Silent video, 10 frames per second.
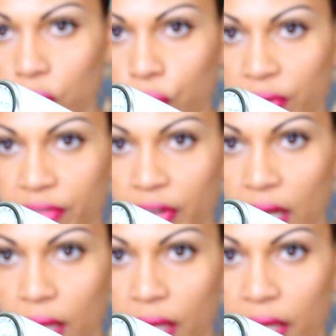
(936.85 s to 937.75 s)

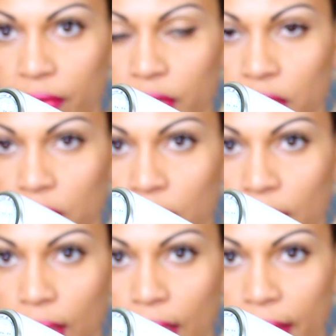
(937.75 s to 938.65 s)
Revive
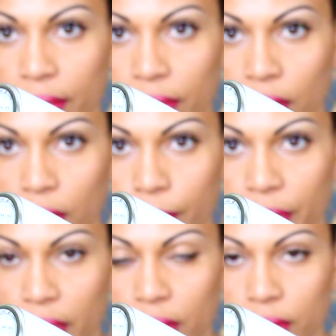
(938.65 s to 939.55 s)
Light
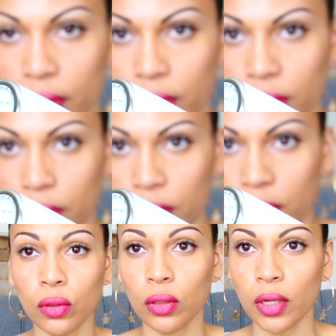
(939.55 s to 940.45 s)
Therapy.
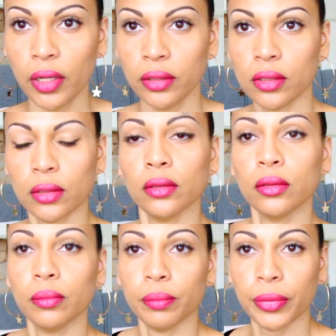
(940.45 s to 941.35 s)
All right,
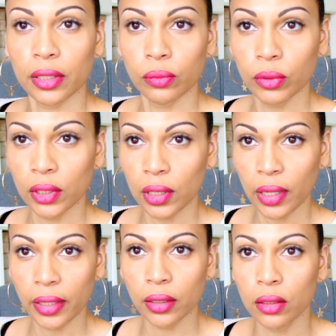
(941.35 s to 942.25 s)
back with the
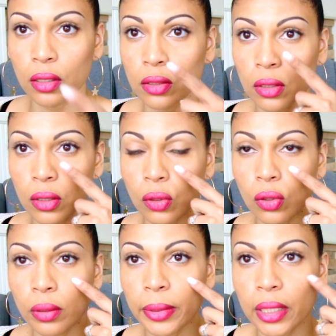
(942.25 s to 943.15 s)
light, because
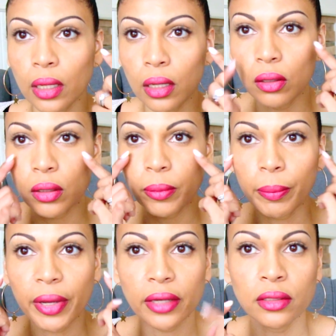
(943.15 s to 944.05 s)
oh my god, look at my
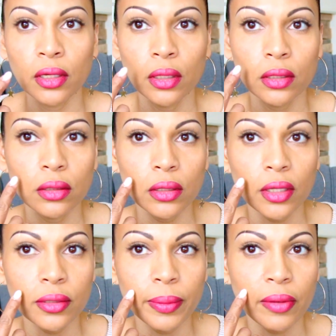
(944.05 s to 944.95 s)
bags. See
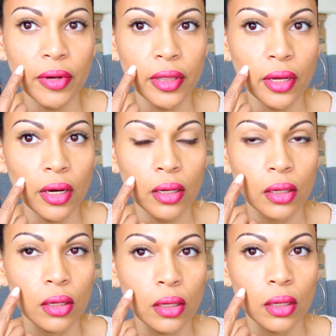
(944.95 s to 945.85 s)
that spot right there?
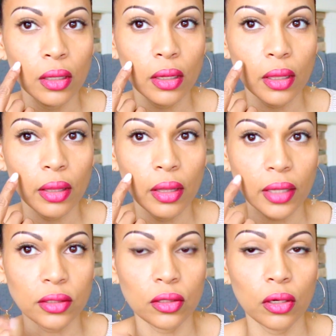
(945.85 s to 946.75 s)

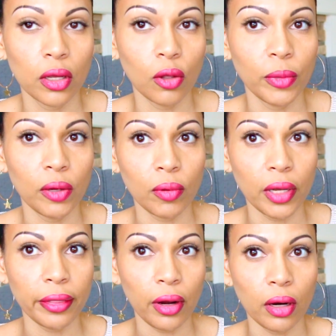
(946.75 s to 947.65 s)
That's gonna help me
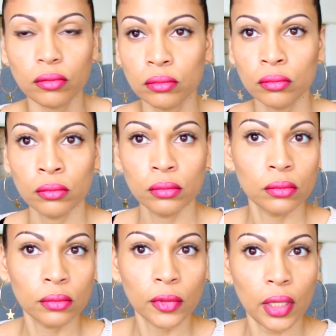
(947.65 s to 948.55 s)
right there.
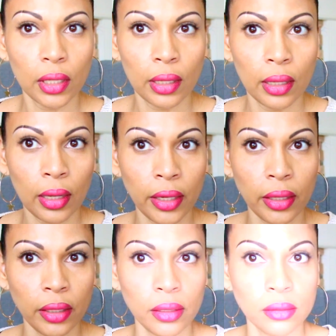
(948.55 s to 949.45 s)

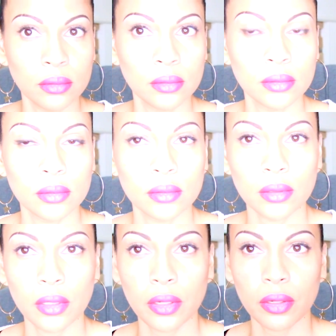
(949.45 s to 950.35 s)
Lighting.
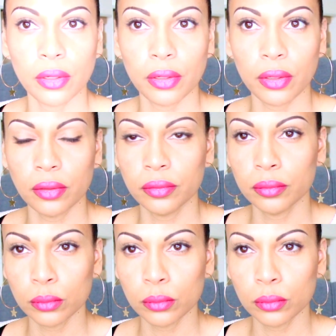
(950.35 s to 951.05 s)
There we go.